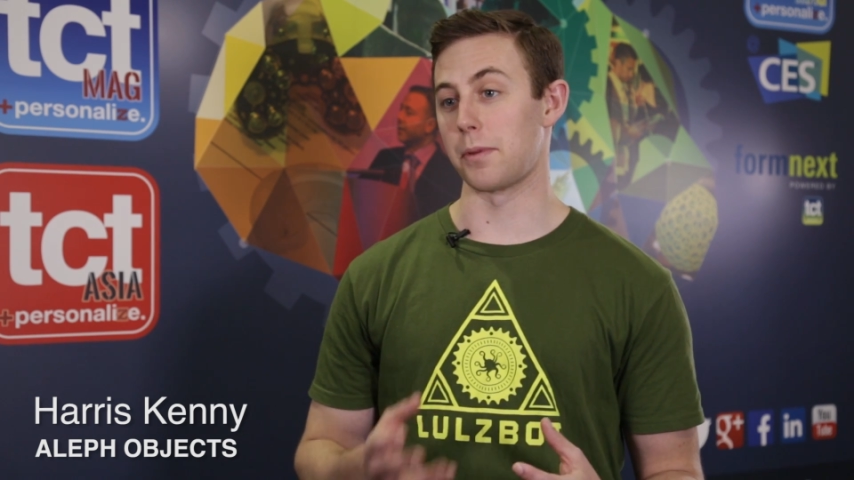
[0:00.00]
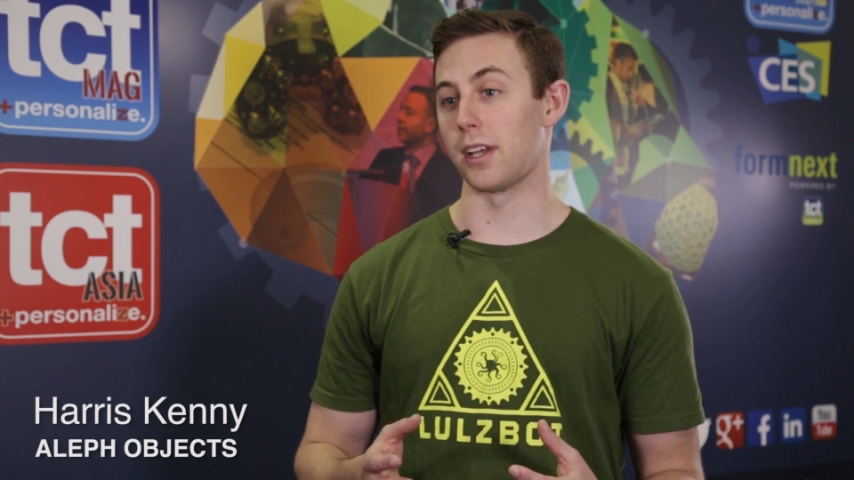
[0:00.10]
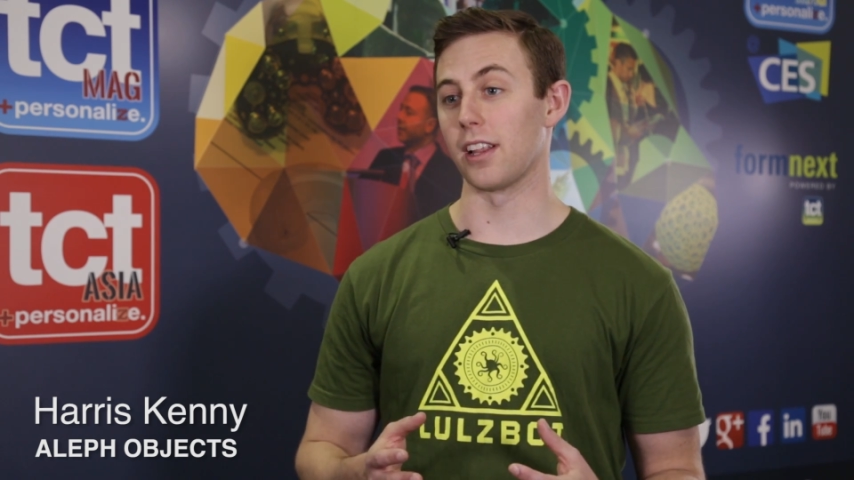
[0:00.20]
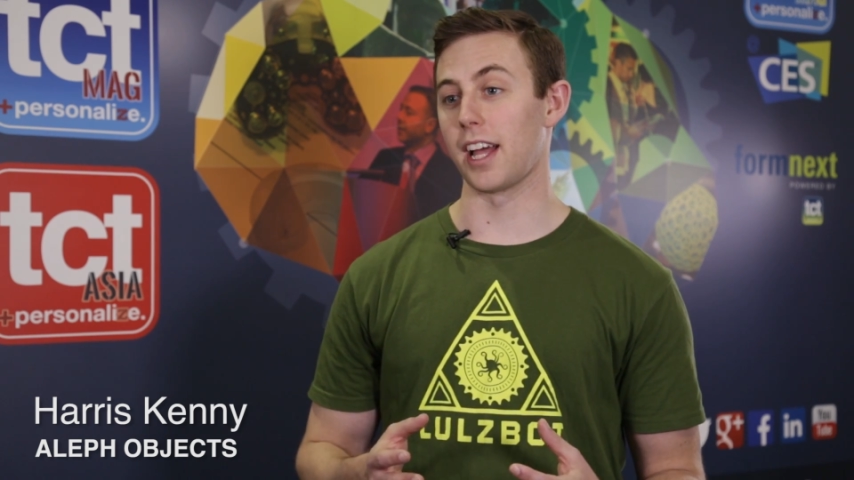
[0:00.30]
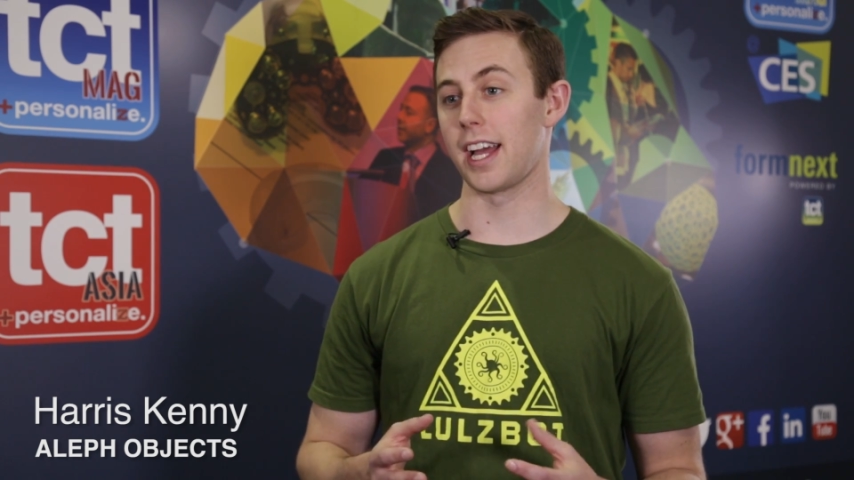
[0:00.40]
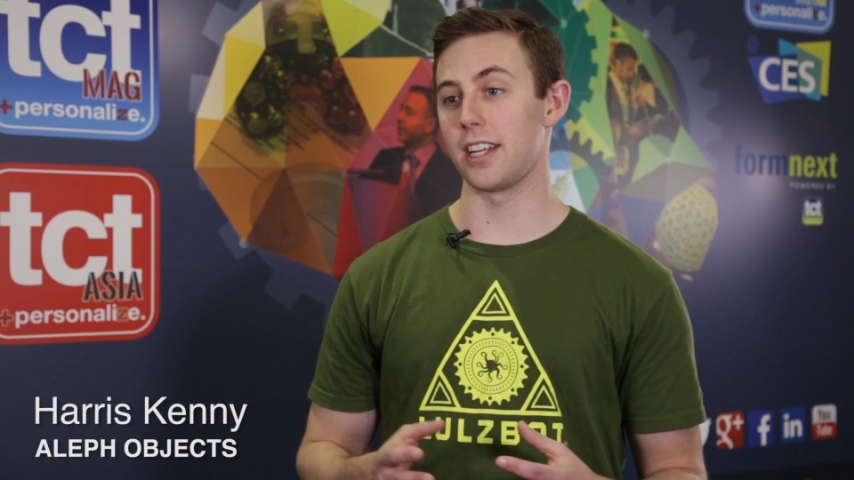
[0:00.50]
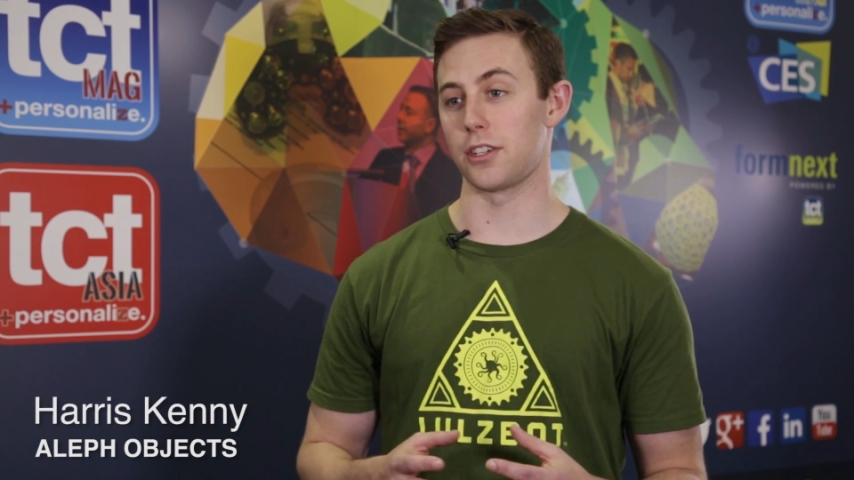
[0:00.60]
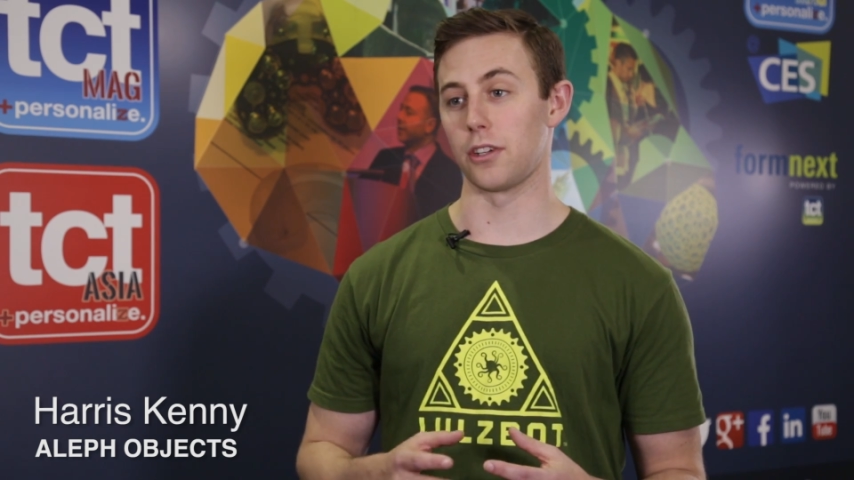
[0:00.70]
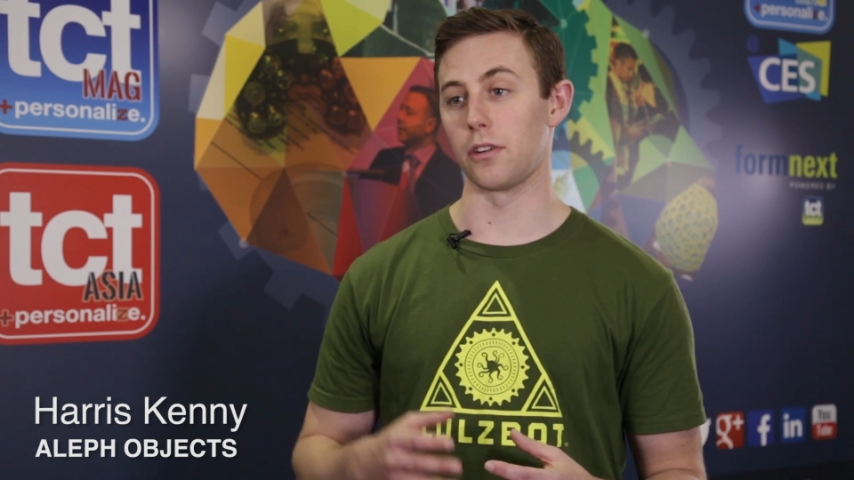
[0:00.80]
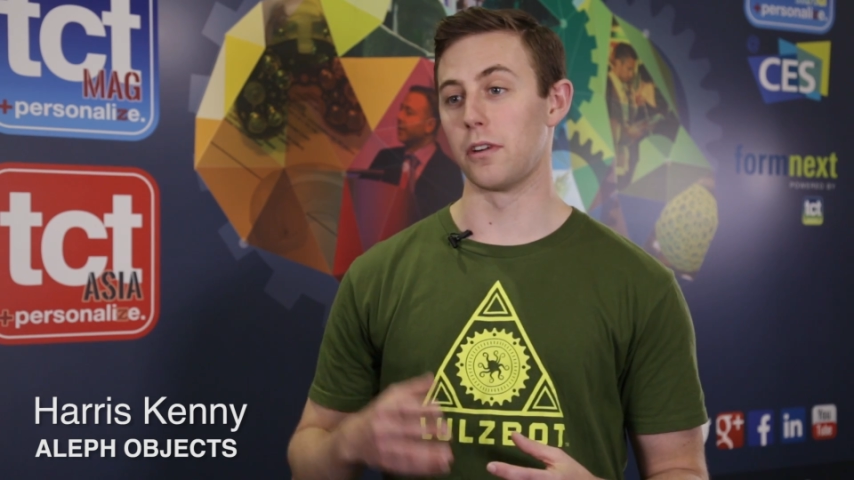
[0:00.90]
and PLA
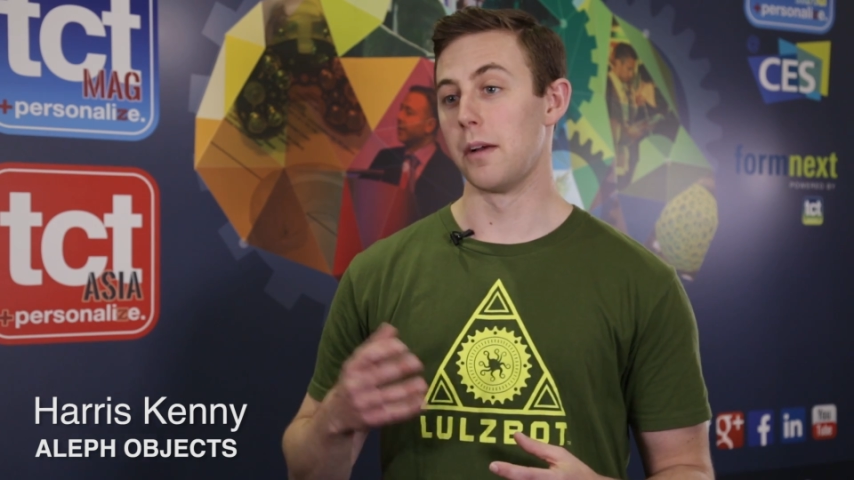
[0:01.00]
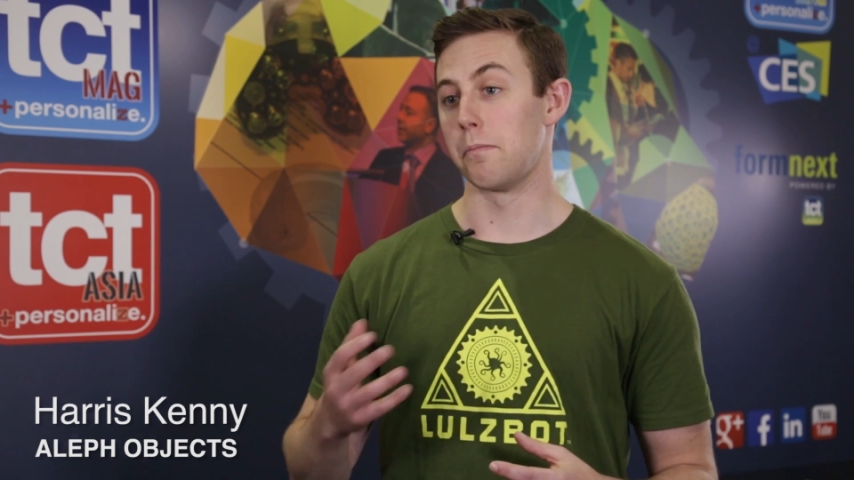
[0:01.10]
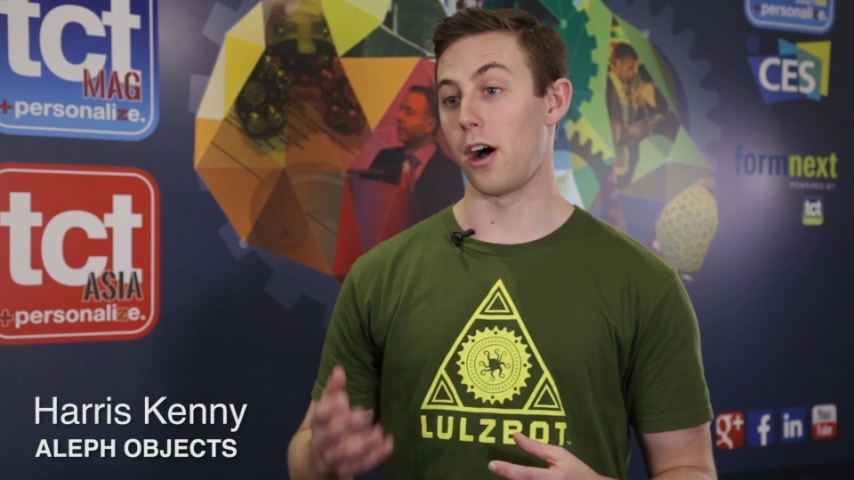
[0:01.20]
to